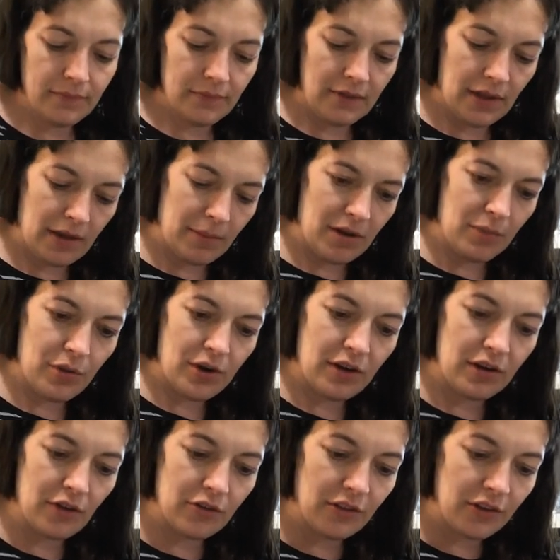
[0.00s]
And I'm going to put
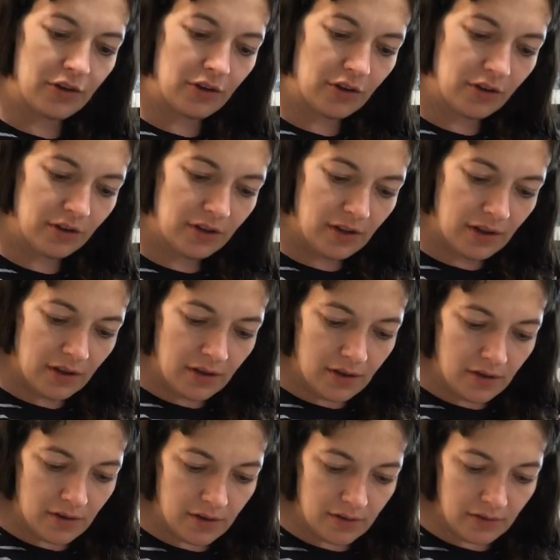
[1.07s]
another little
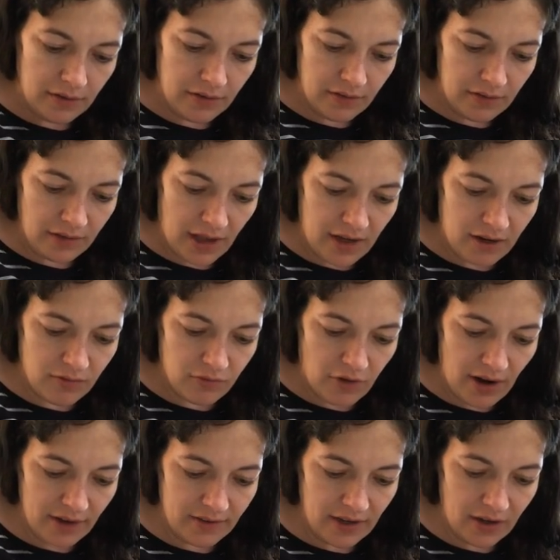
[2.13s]
kind of
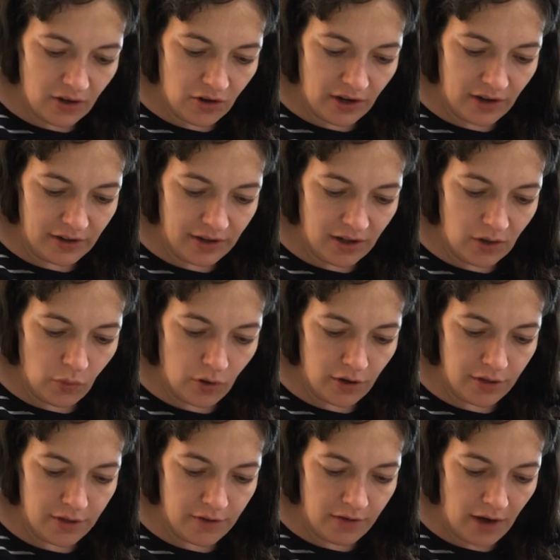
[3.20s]
rectangle area
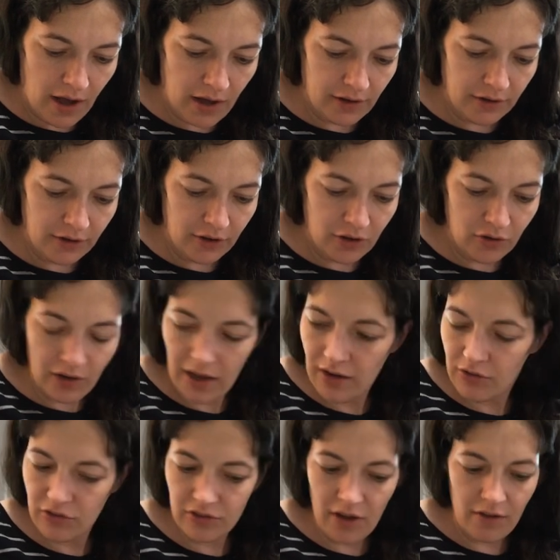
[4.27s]
worth of hot glue, kind
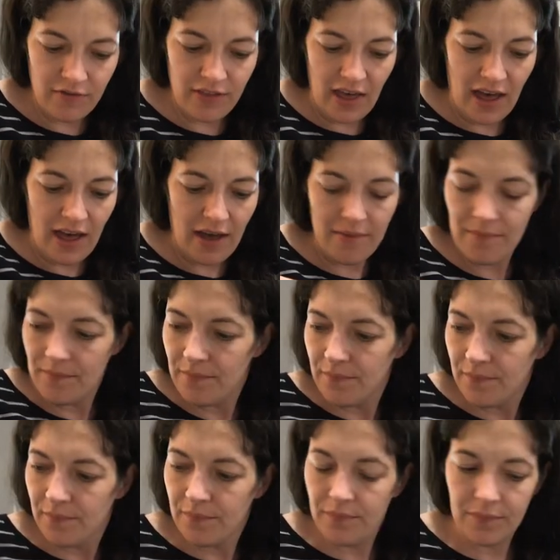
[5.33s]
of shove that
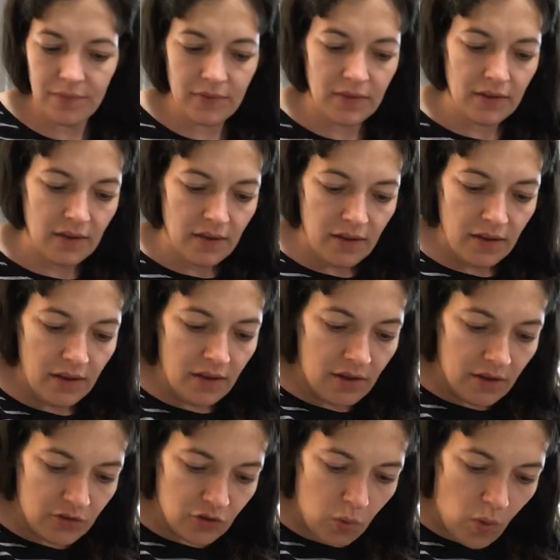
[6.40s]

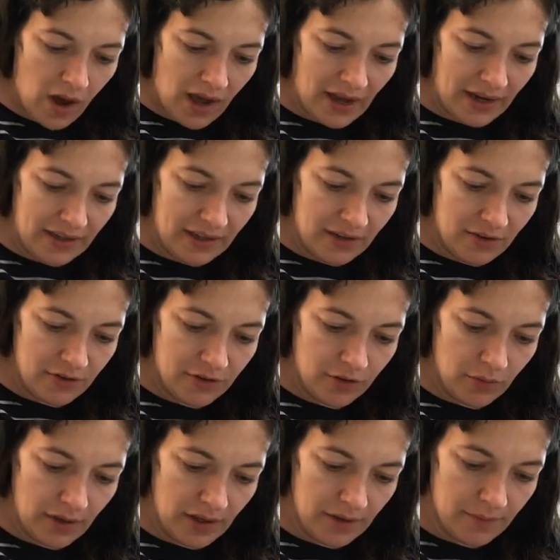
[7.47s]
twine
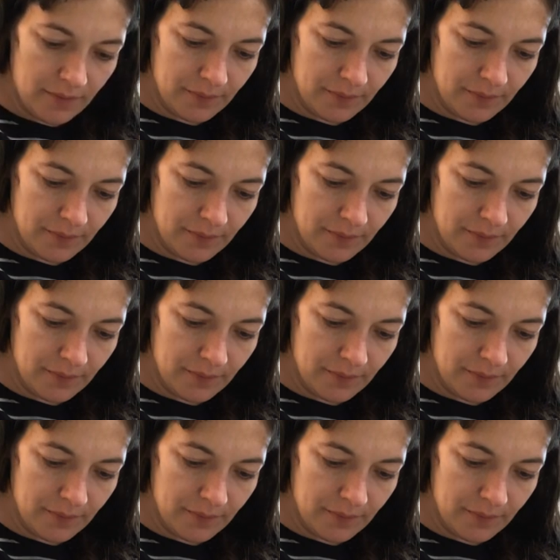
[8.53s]
into it.